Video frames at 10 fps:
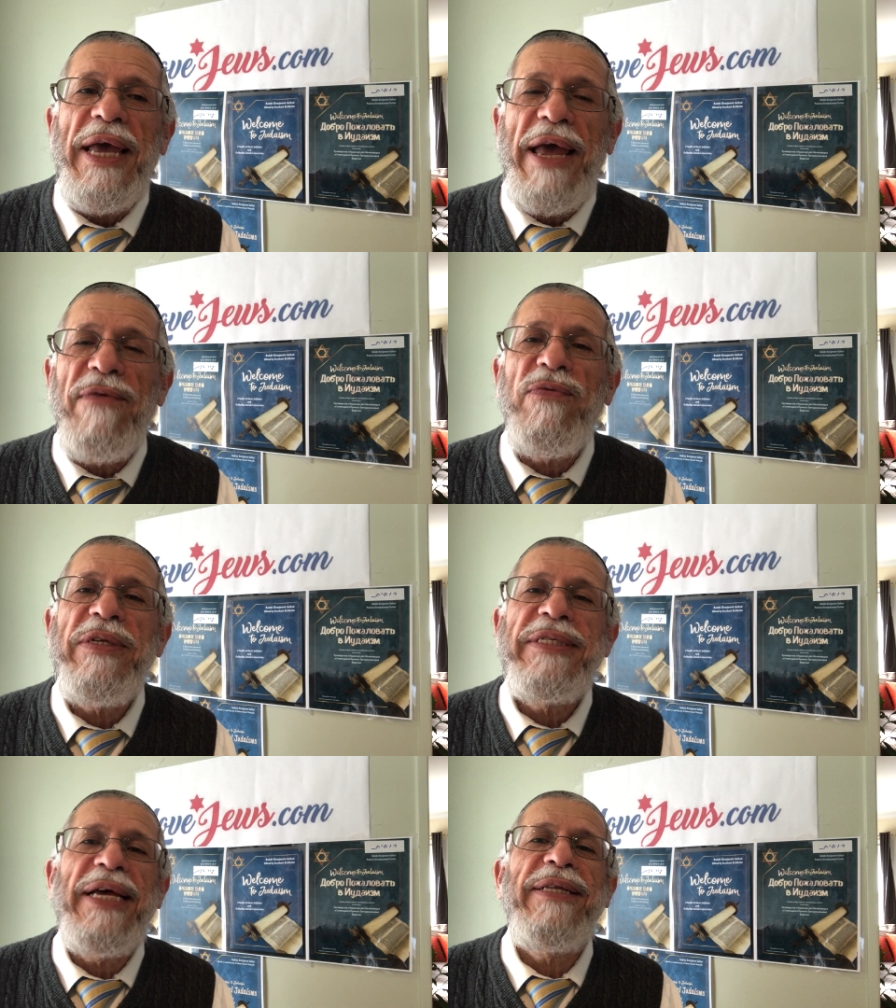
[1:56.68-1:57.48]

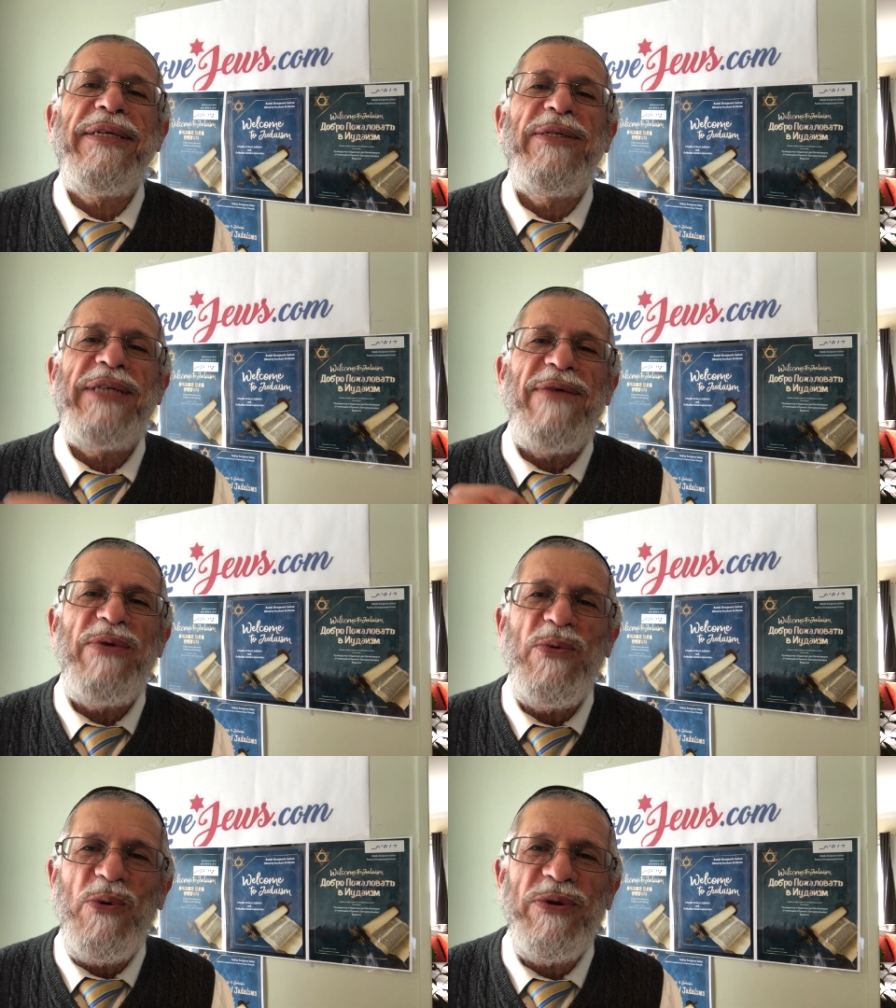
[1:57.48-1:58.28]
every sentence,
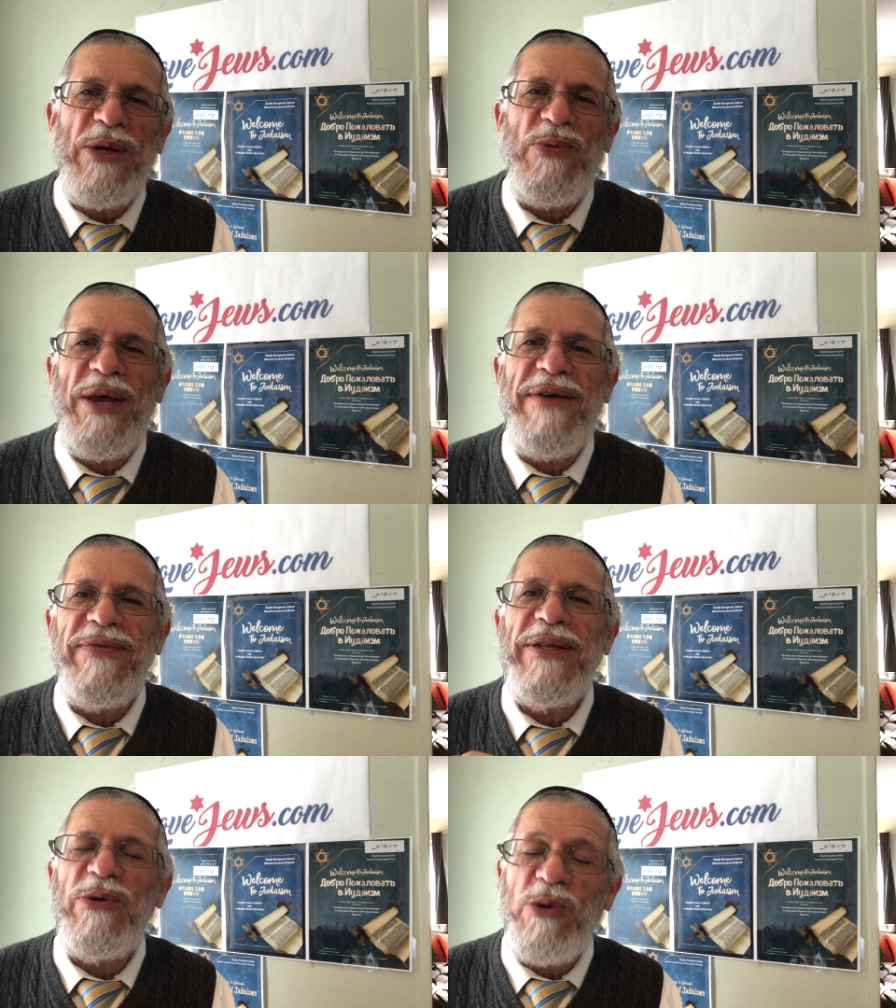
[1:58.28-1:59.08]
every word that we
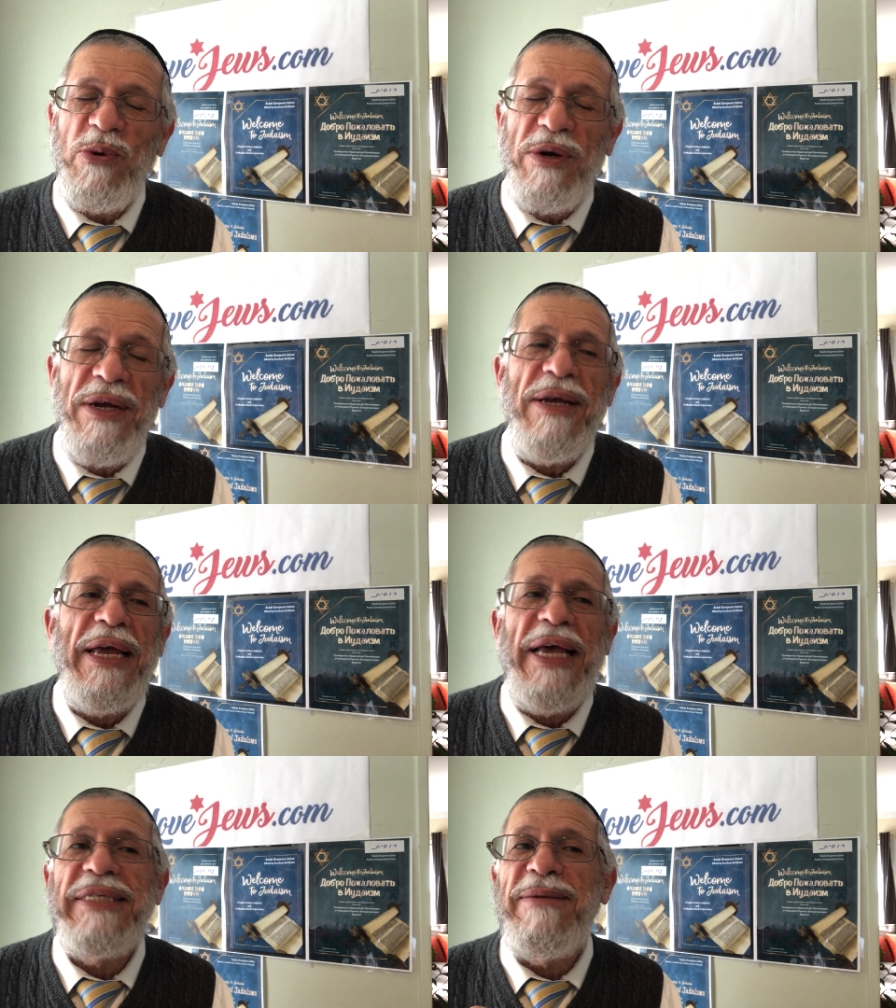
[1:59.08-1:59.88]
have in the Torah
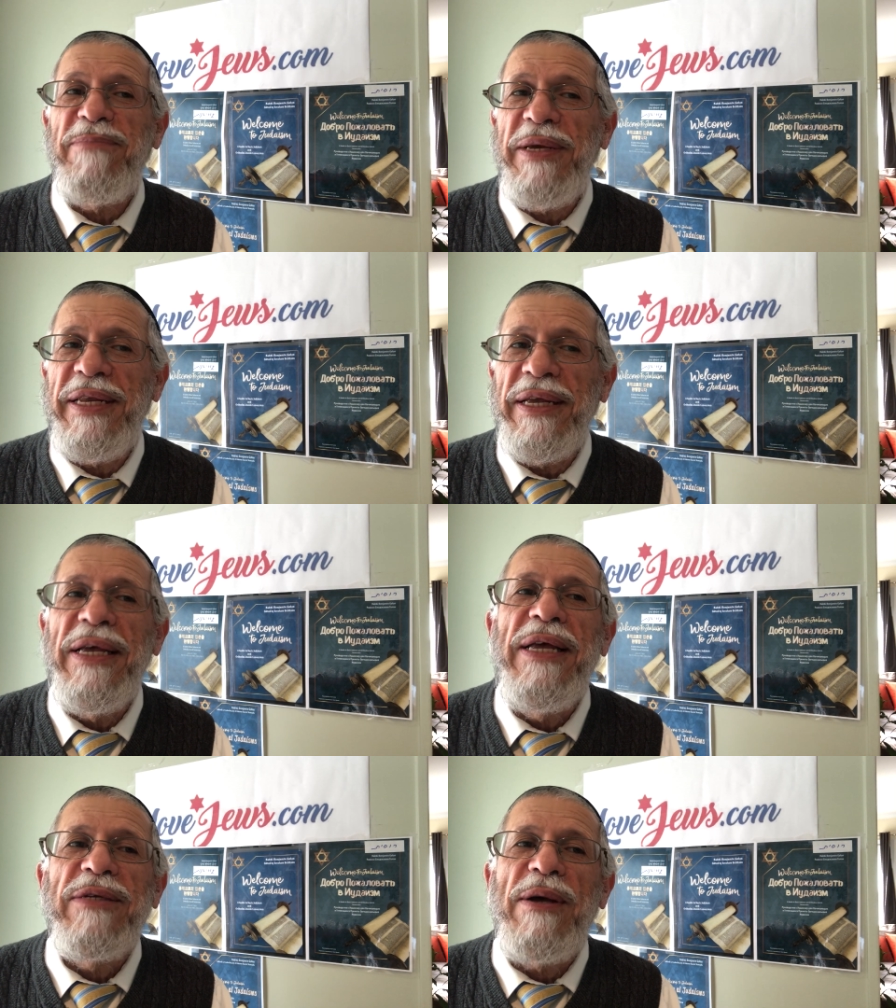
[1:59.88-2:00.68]
has a meaning.
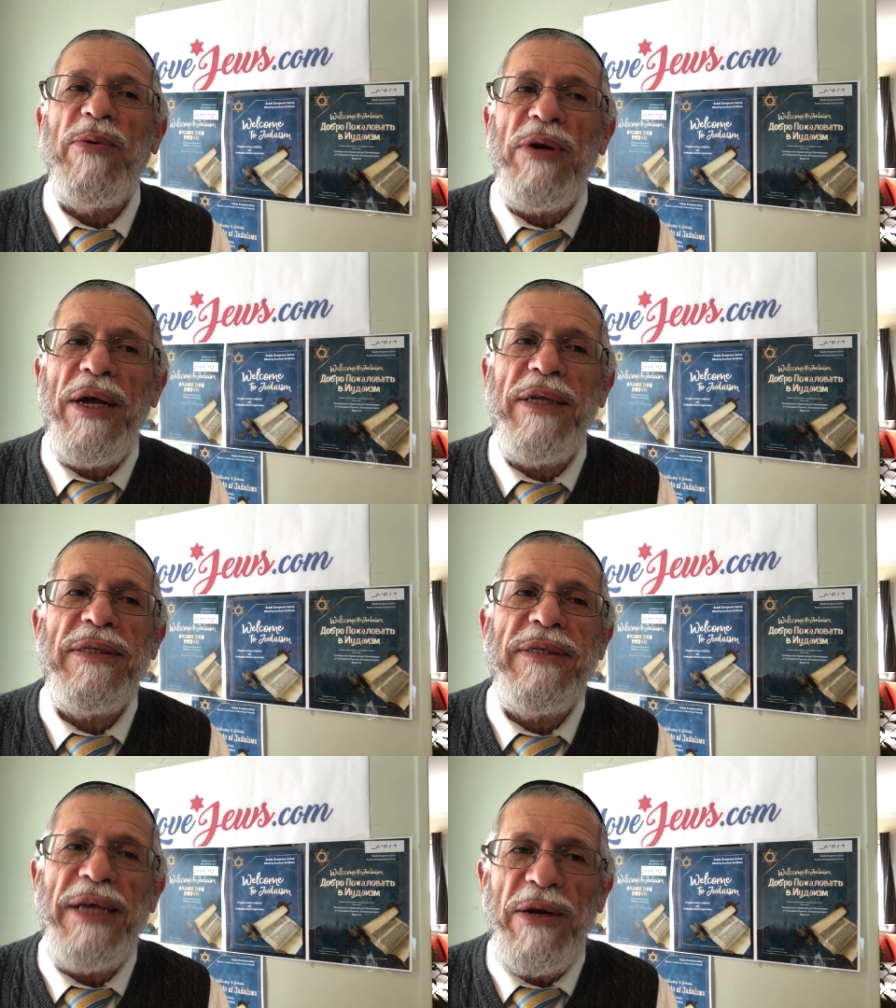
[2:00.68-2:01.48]
I'm gonna
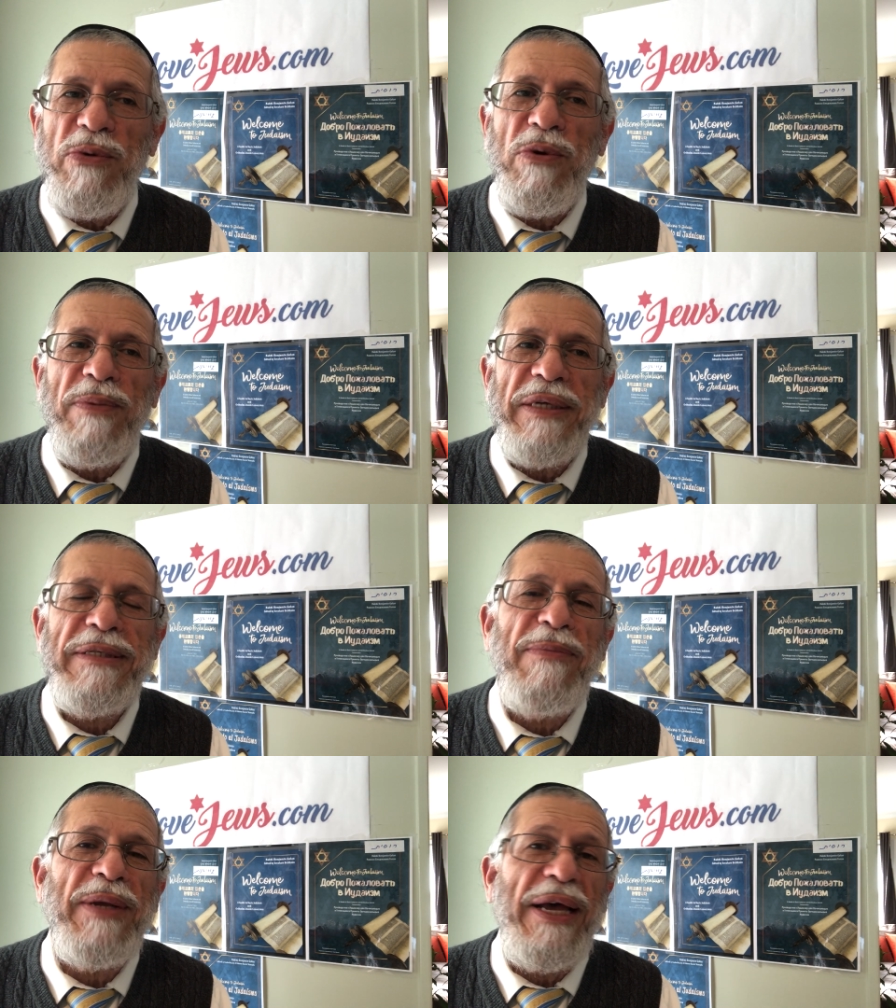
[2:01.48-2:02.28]
tell you about
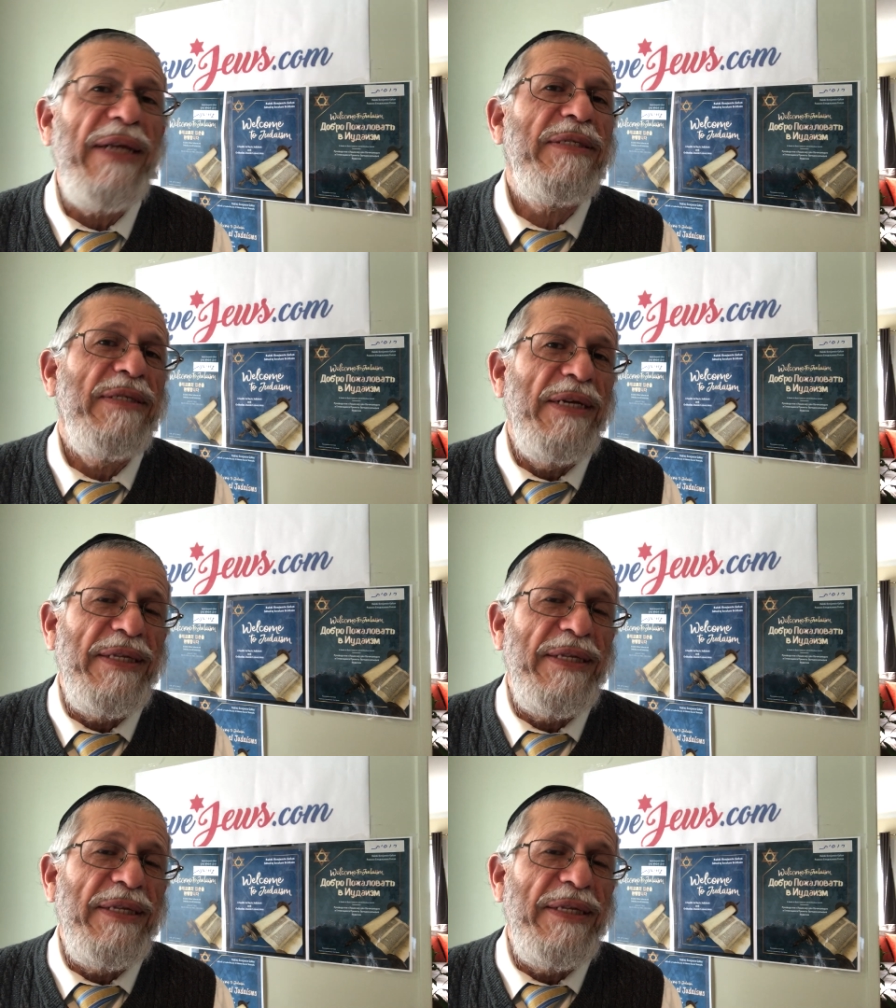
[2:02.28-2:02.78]
something else